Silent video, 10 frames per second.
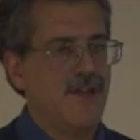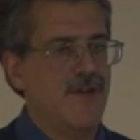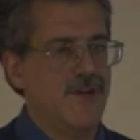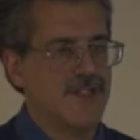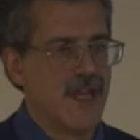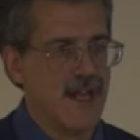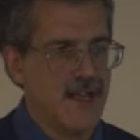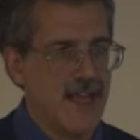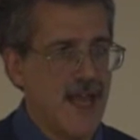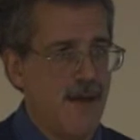your
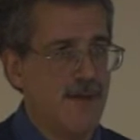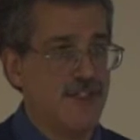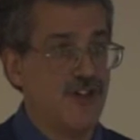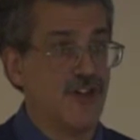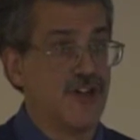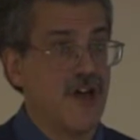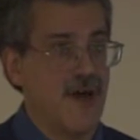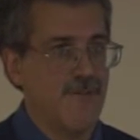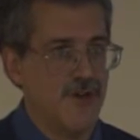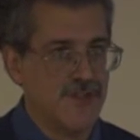recycling habits, your
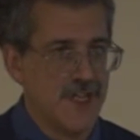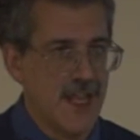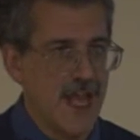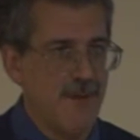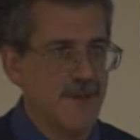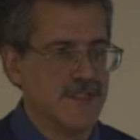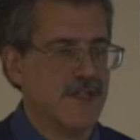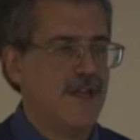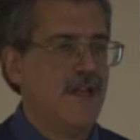composting habits.